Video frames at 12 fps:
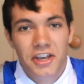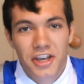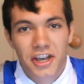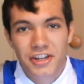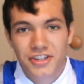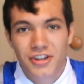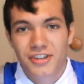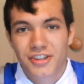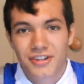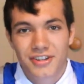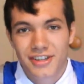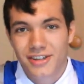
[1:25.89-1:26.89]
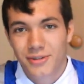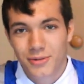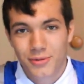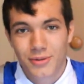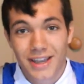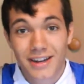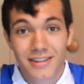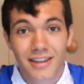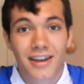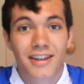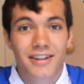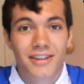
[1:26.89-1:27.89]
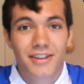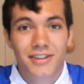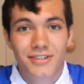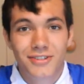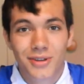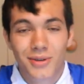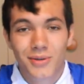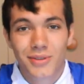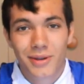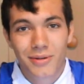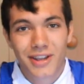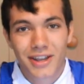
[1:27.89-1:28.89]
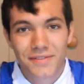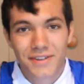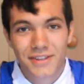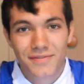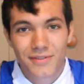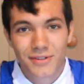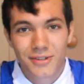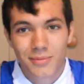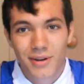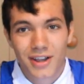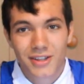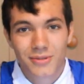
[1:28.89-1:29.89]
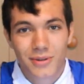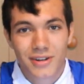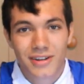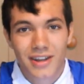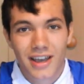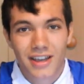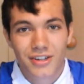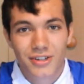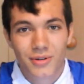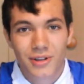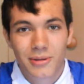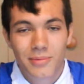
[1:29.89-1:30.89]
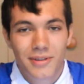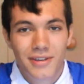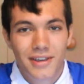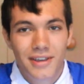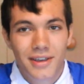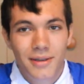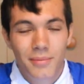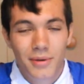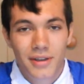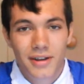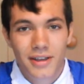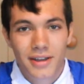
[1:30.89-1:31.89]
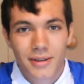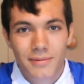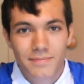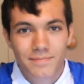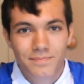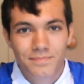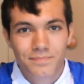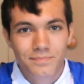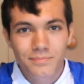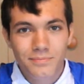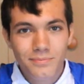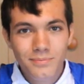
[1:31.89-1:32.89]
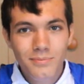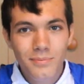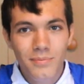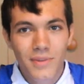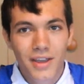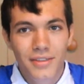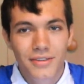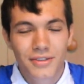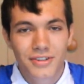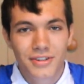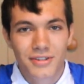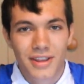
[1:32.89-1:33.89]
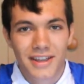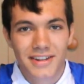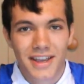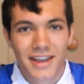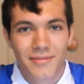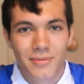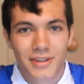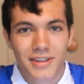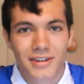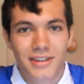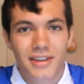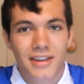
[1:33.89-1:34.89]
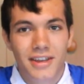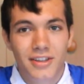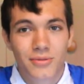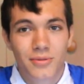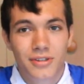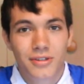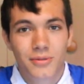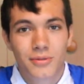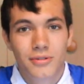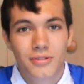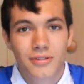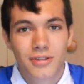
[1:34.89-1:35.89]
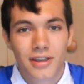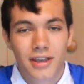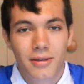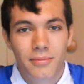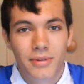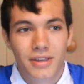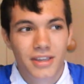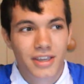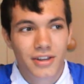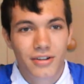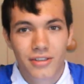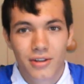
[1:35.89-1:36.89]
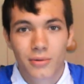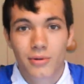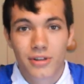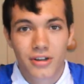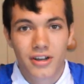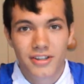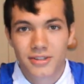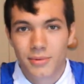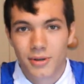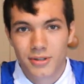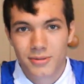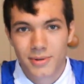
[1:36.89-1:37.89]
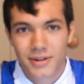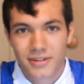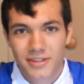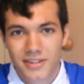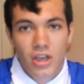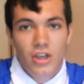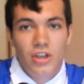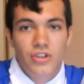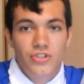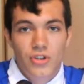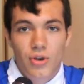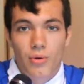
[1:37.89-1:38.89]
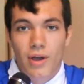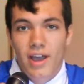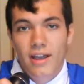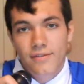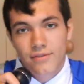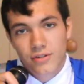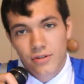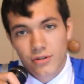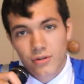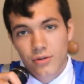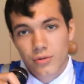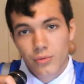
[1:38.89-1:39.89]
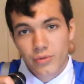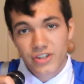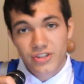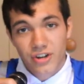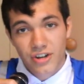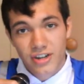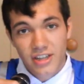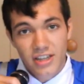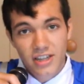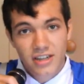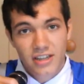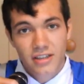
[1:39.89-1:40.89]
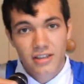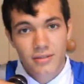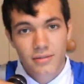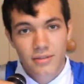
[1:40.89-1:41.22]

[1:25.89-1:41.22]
a chunkier kid who ate a lot. So they were kind of in for a surprise when I showed up. But I think they're still glad to have me, and it's really cool being here. They're really awesome host parents. So after we started eating,